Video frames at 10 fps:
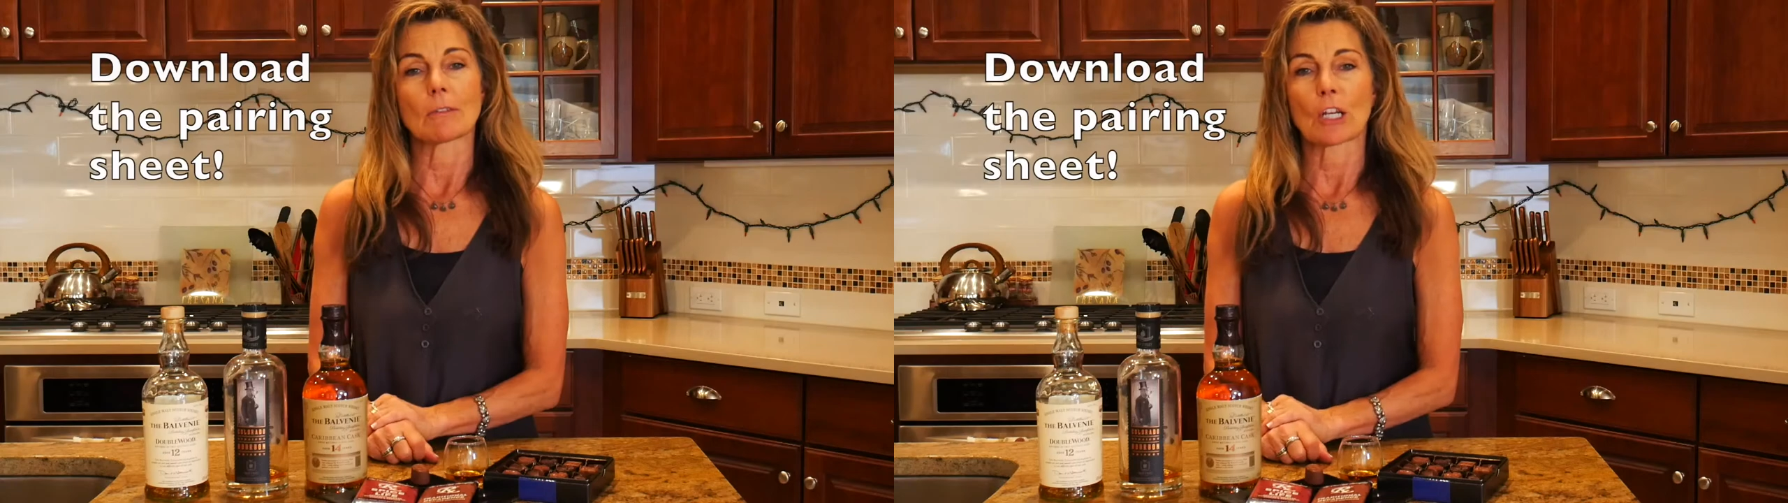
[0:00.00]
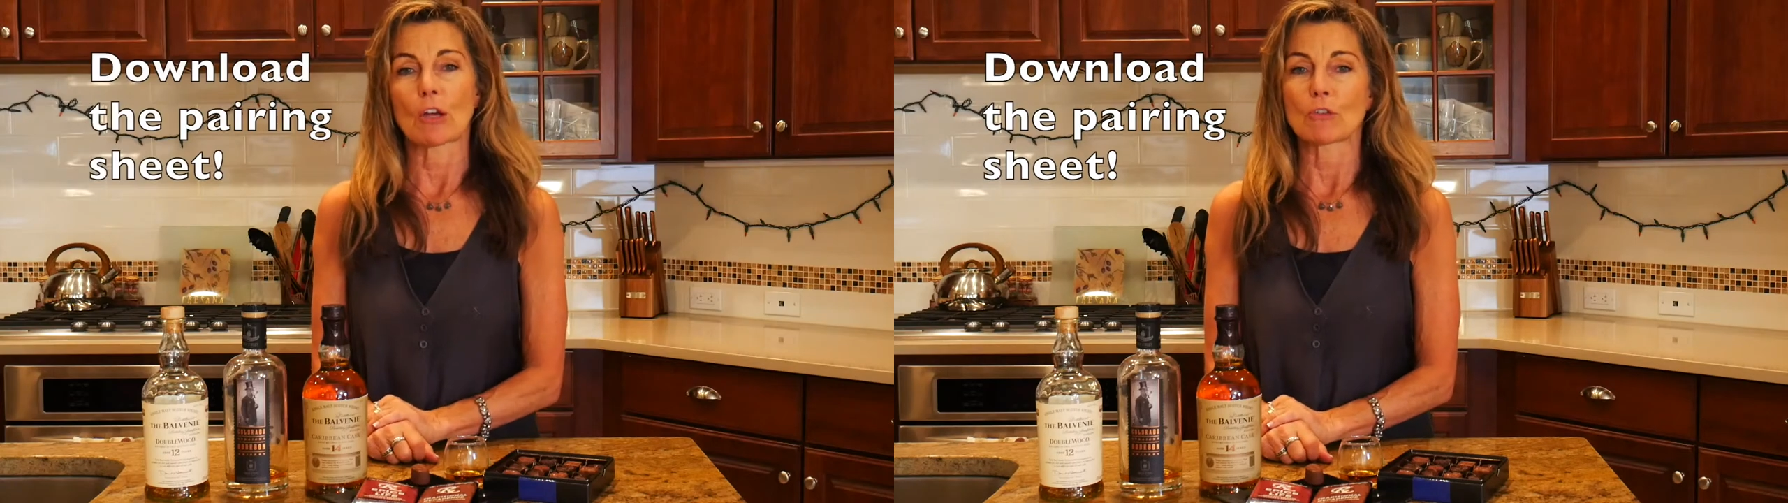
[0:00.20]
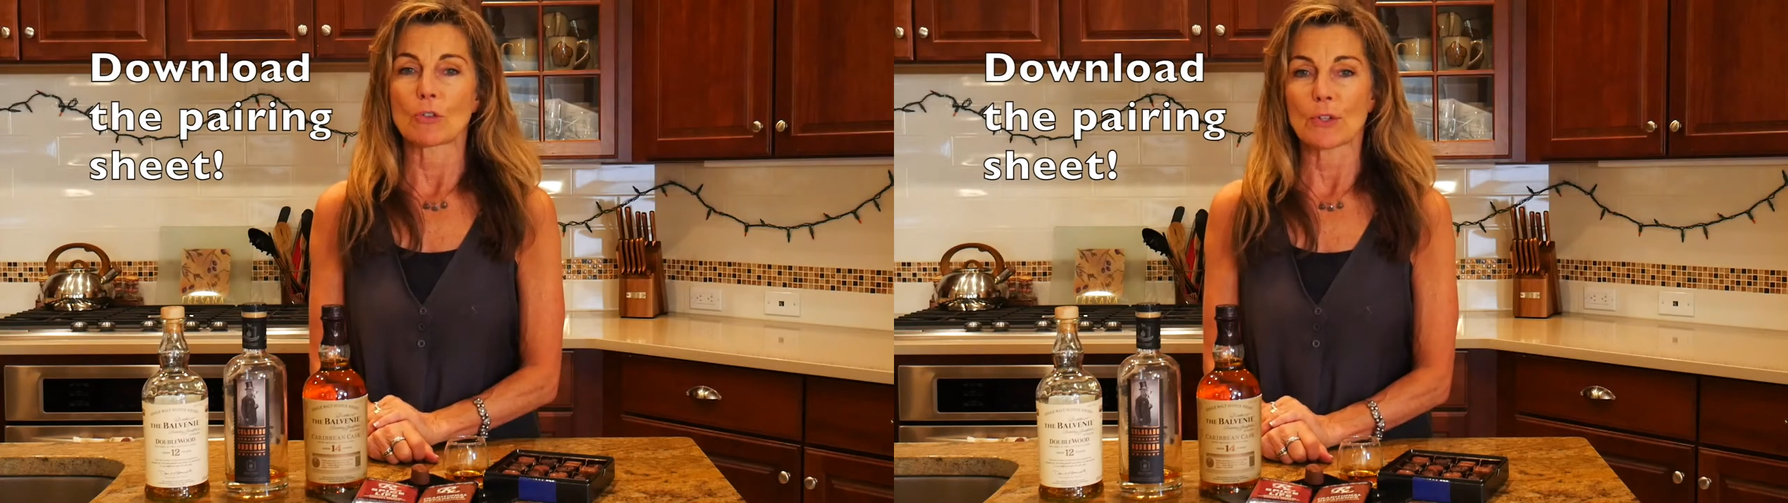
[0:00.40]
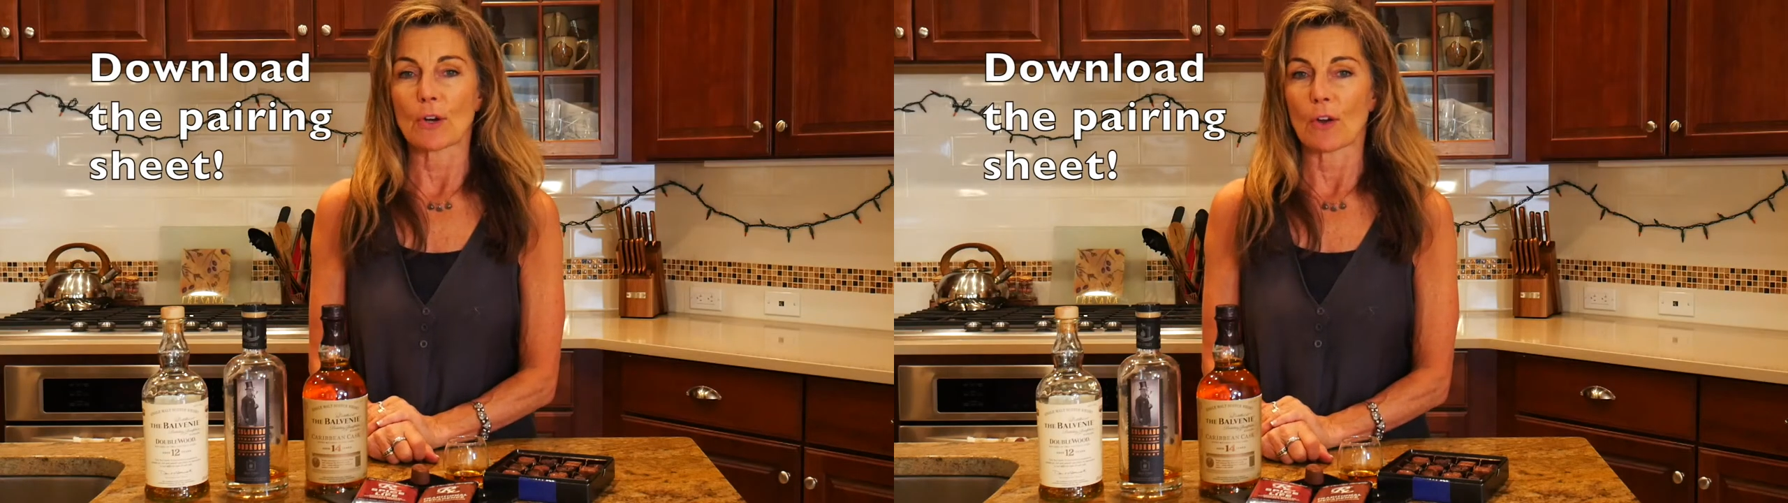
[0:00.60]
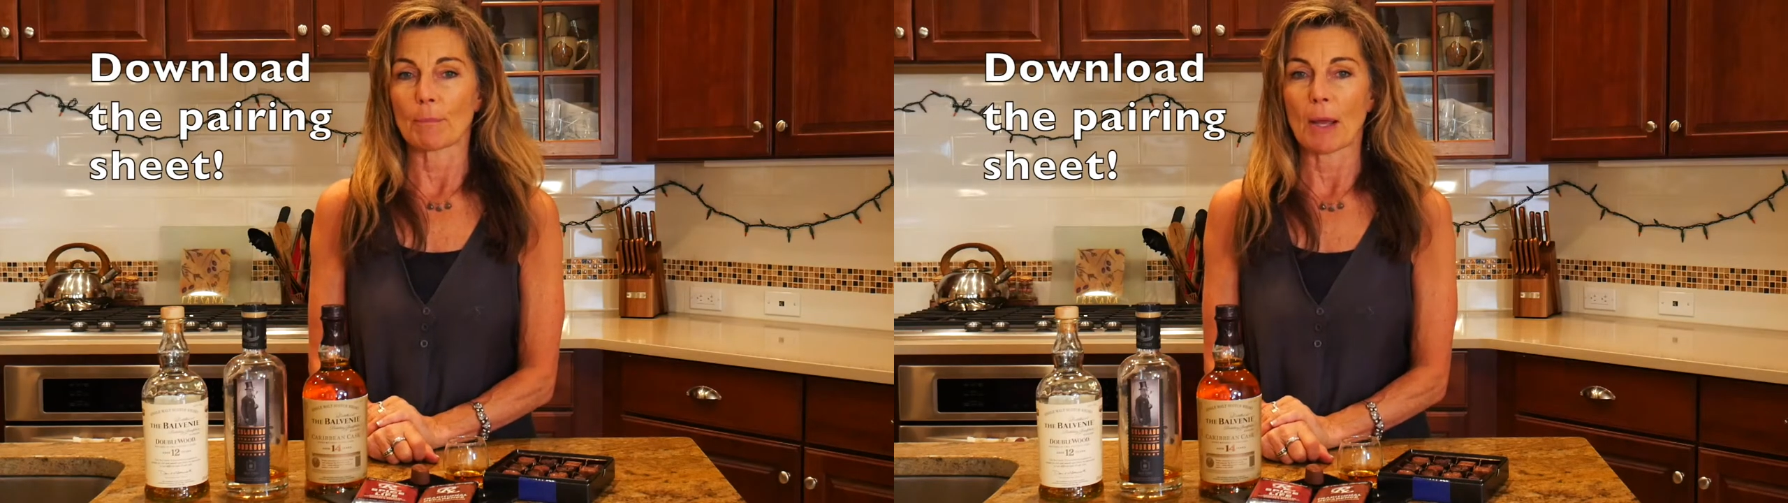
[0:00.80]
you know, do your
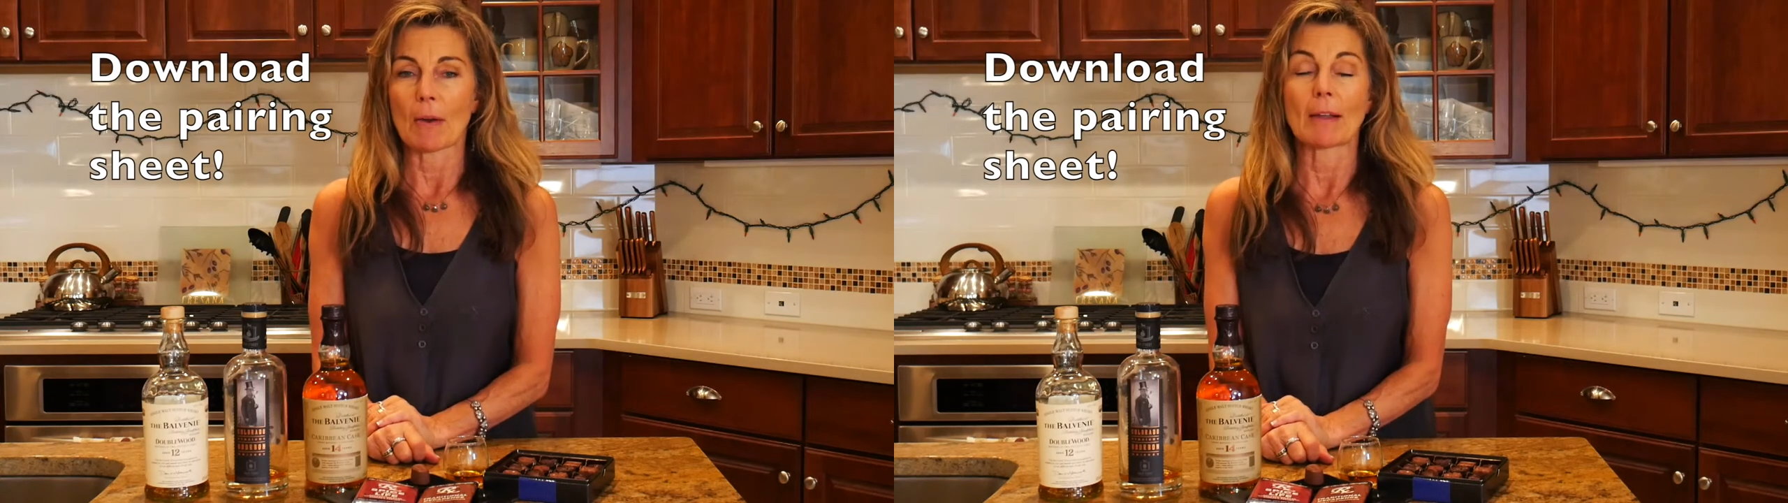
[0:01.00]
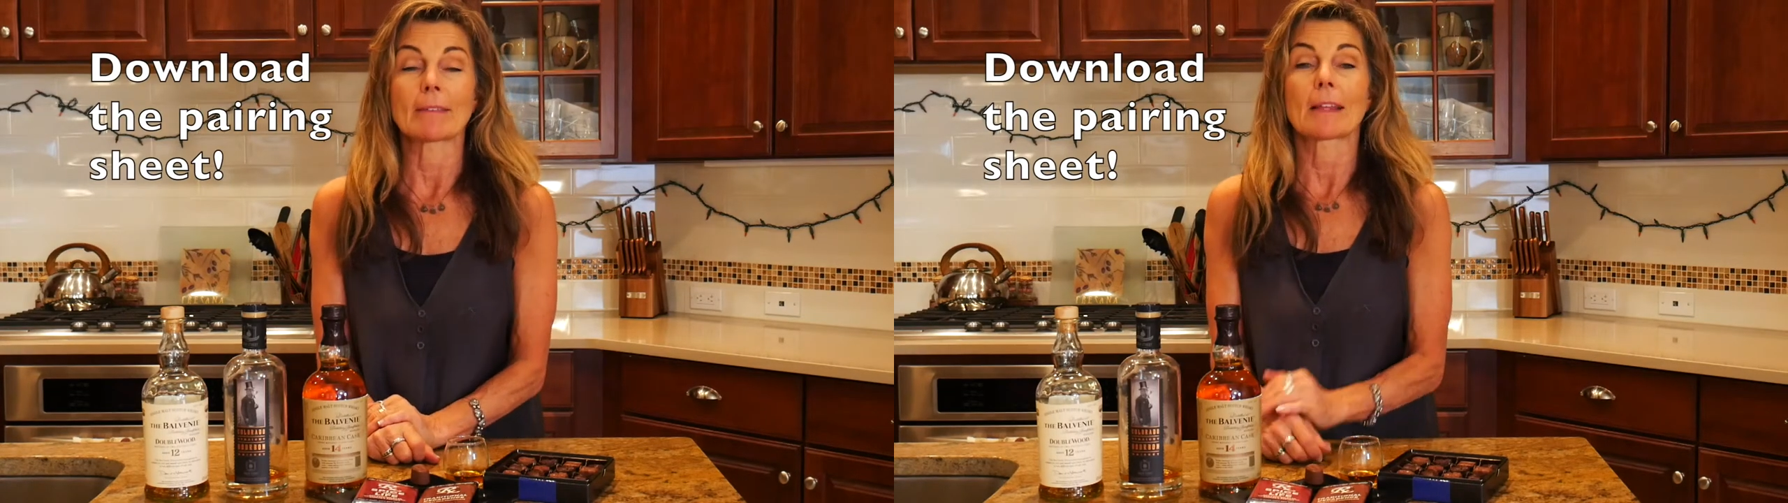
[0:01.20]
own pairings.